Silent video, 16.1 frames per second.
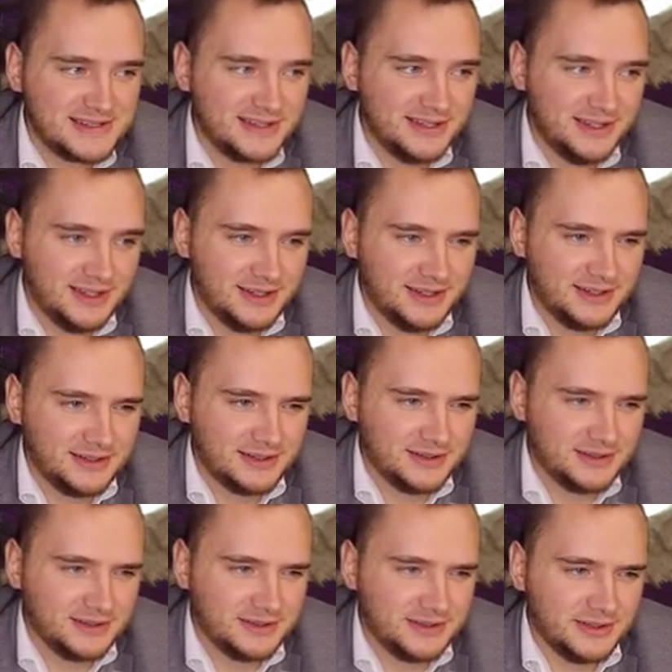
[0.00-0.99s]
Uh,
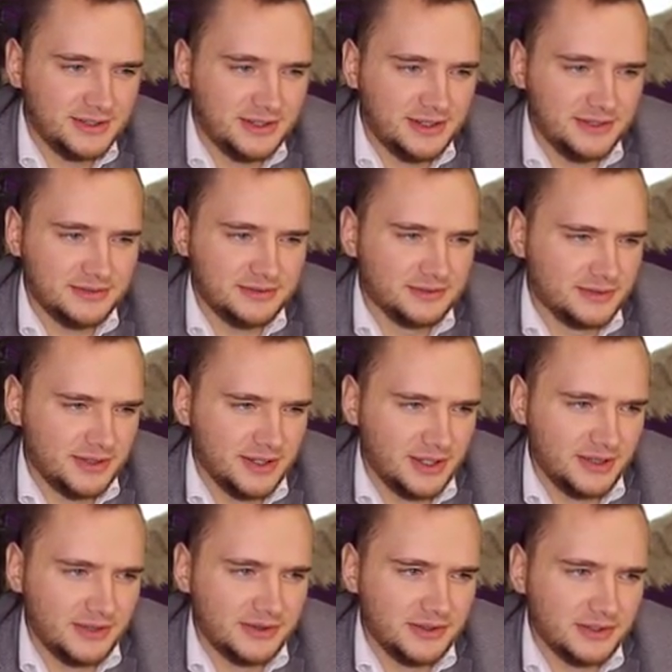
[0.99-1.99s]
uh, and
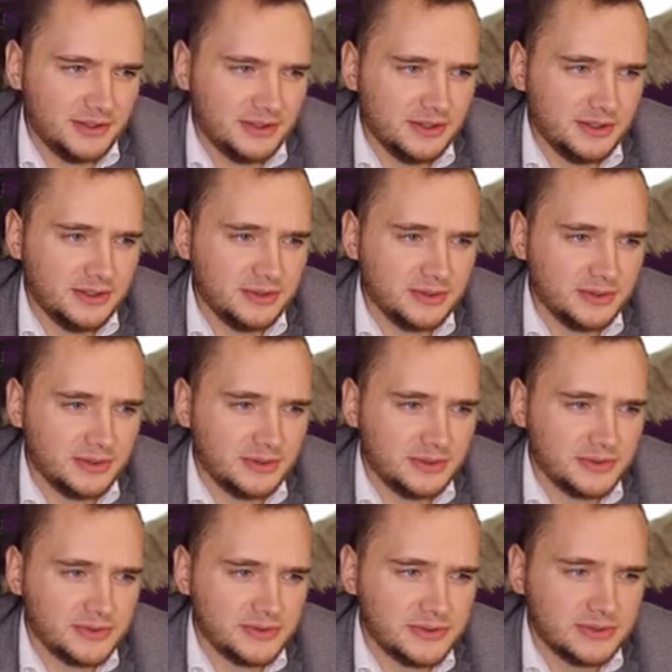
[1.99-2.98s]
I think you can
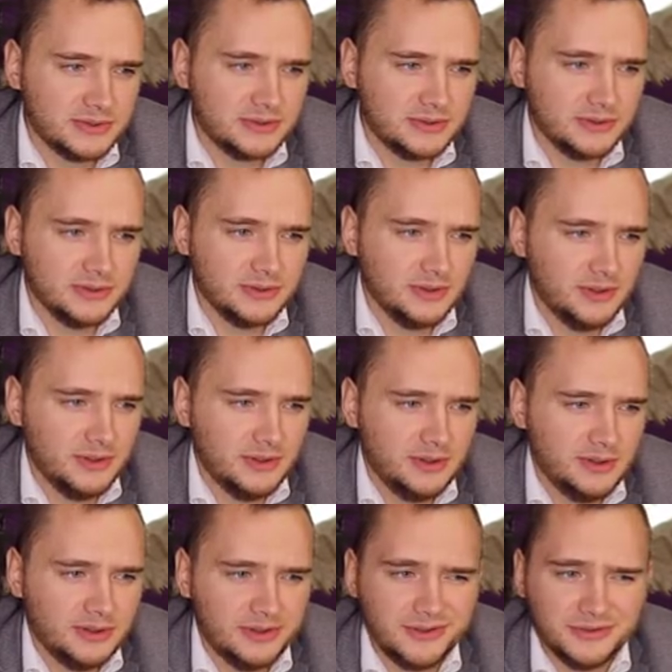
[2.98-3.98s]
use it
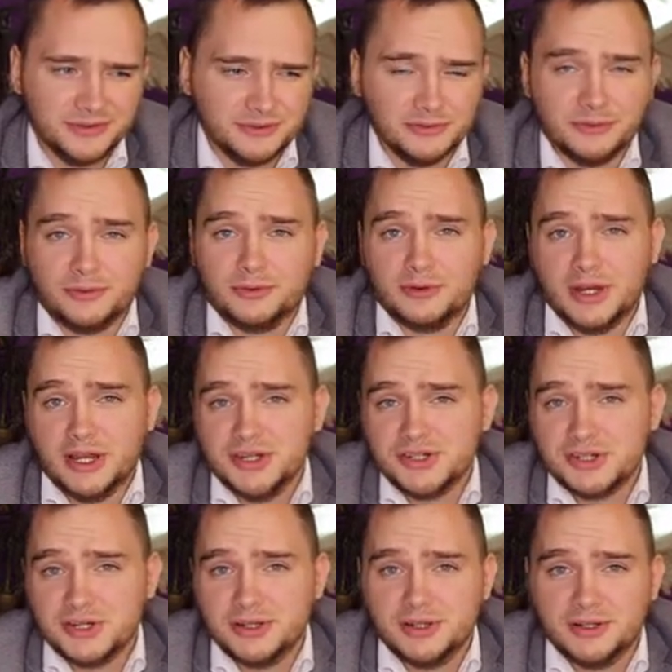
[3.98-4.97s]
in
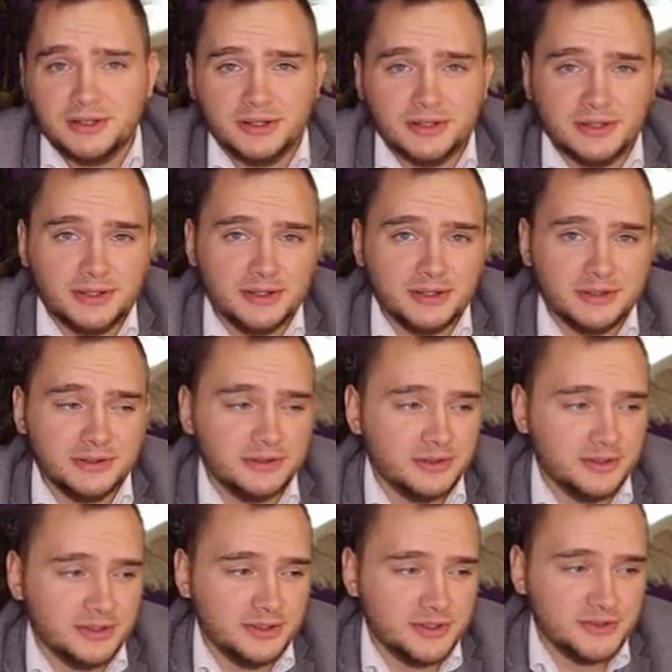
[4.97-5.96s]
Russia
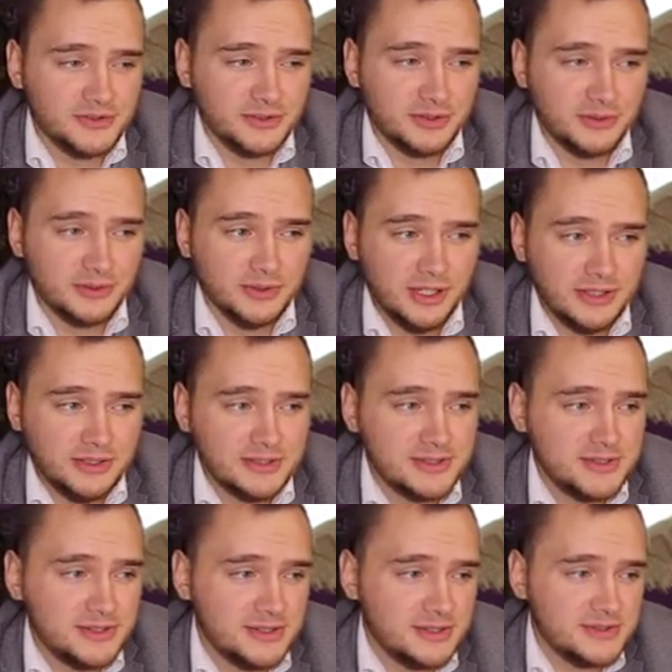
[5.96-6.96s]
and in the
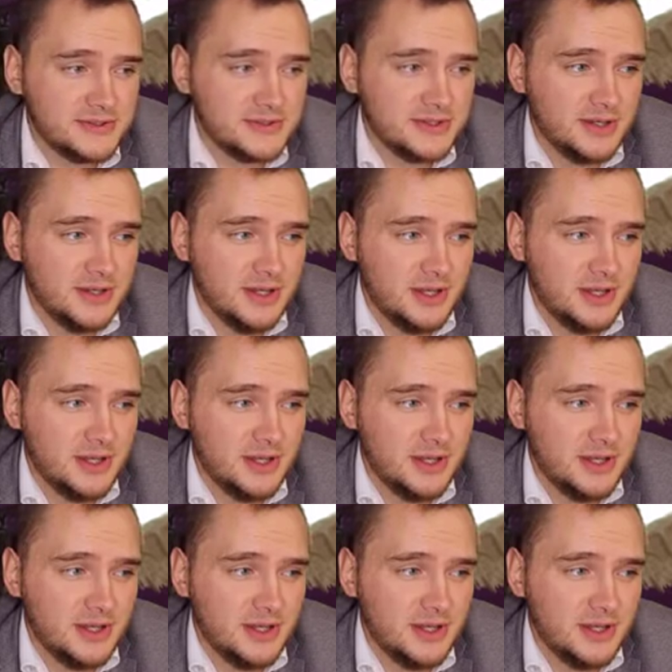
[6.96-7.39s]
United States.